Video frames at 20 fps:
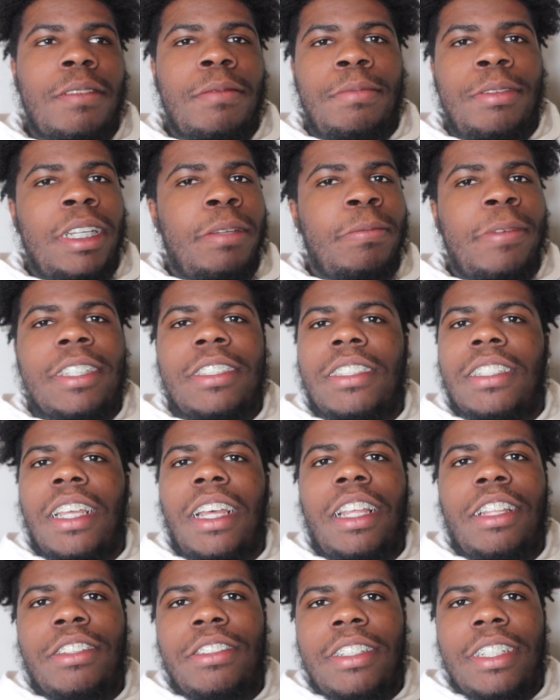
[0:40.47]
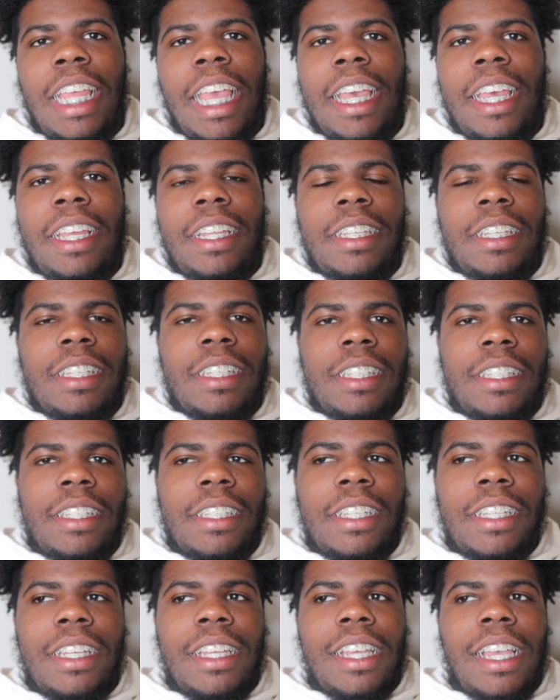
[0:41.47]
pretty much other than that,
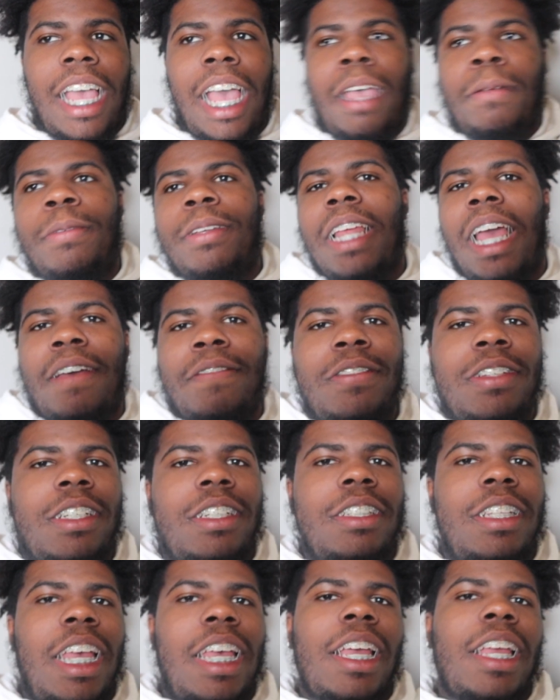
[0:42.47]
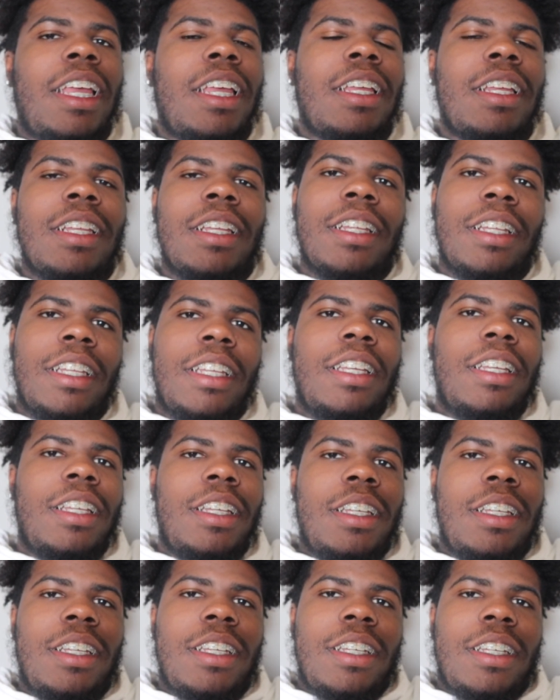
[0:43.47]
I've been having a good day.
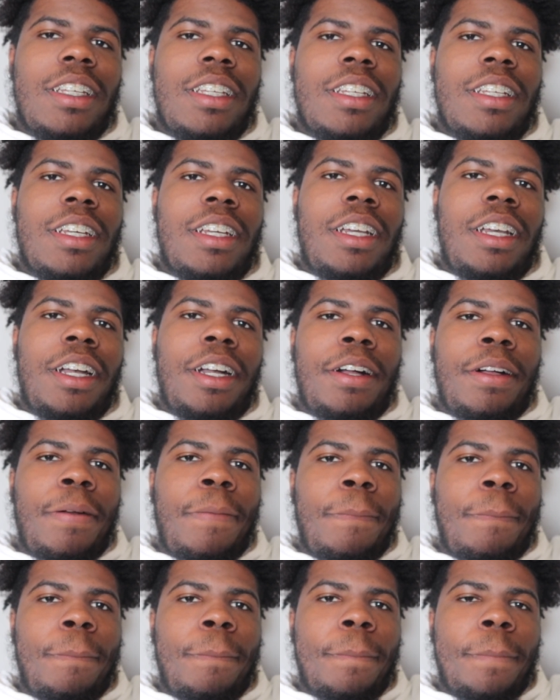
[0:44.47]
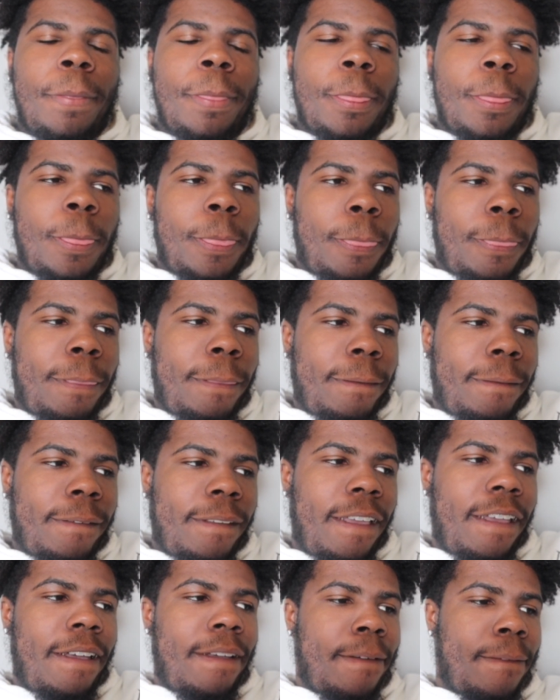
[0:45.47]
Um,
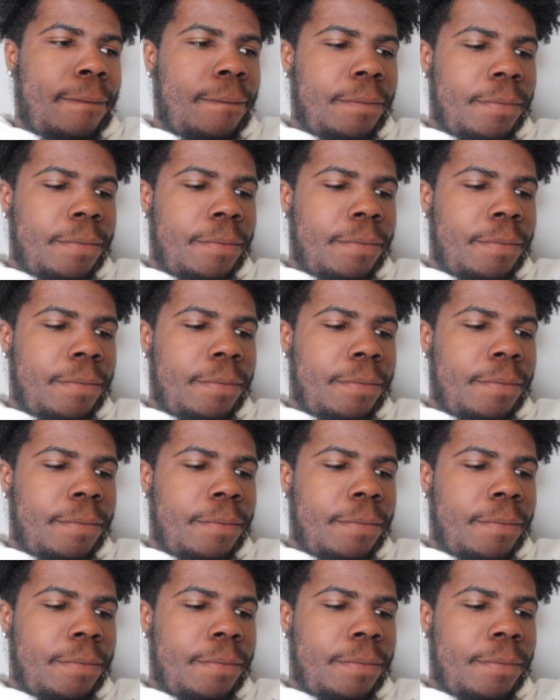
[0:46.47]
yeah,